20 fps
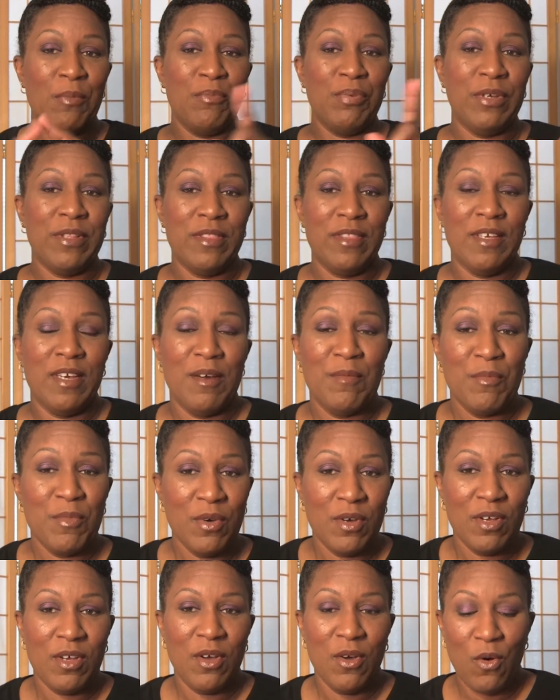put them
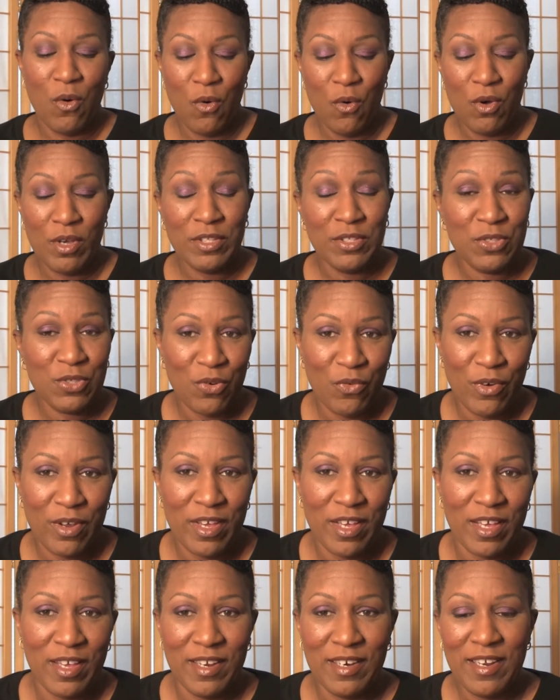on
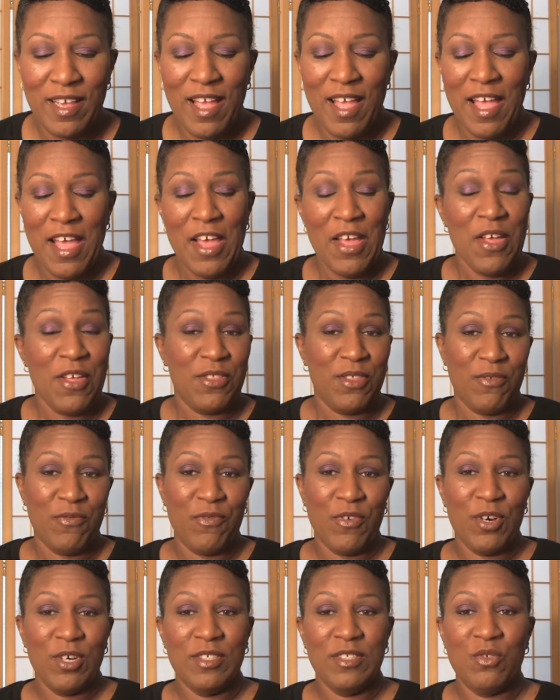screen. The
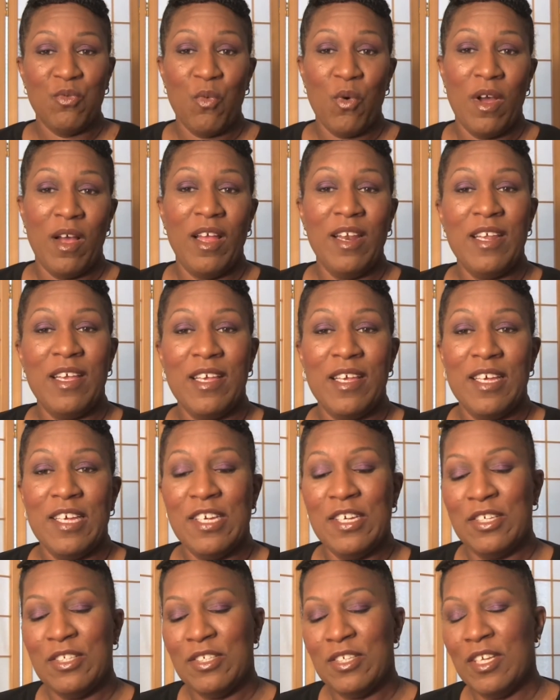first one
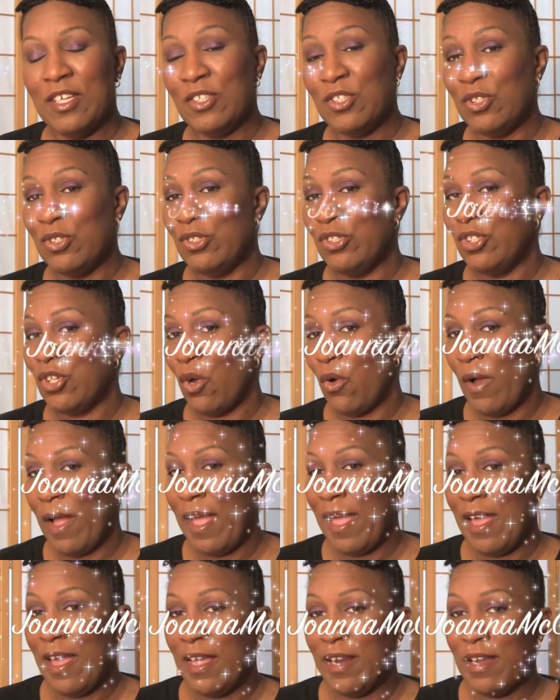is to
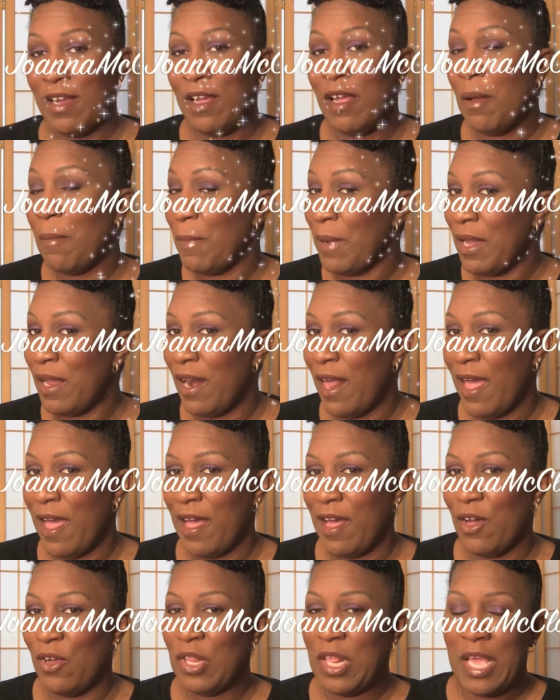Joanna
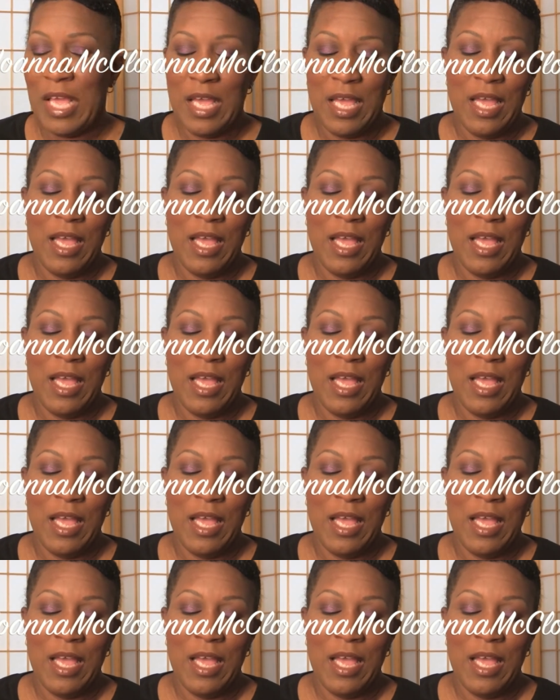McCloud.